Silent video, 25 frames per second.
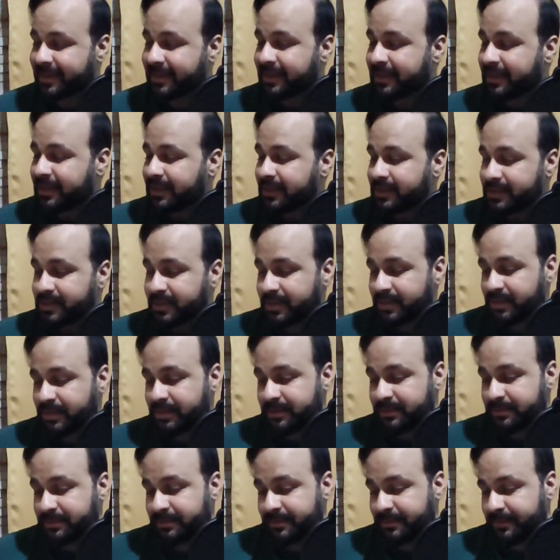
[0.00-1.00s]
So
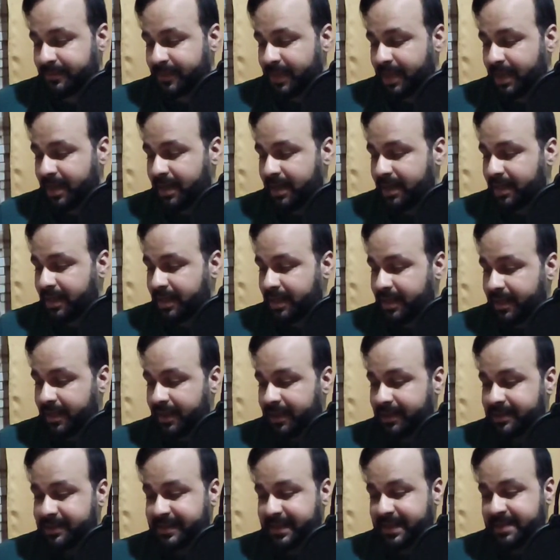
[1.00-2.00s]
it
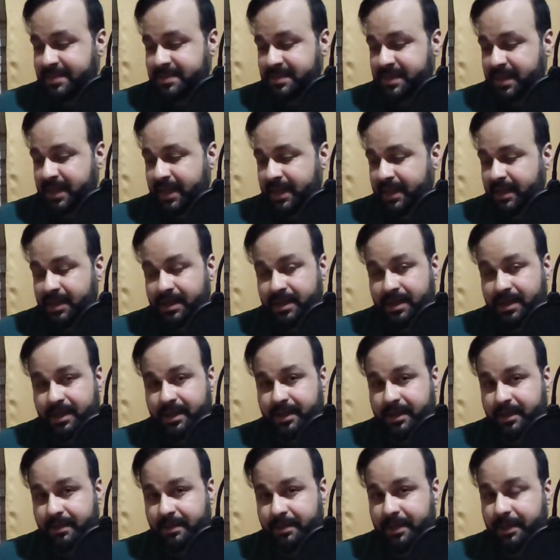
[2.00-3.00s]
seems like a little
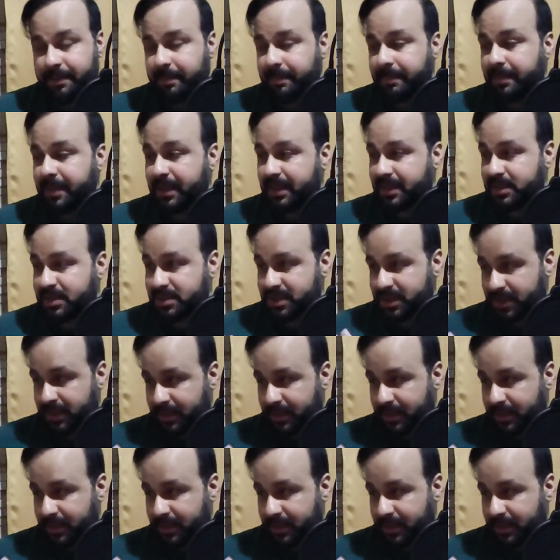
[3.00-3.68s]
bit big chain.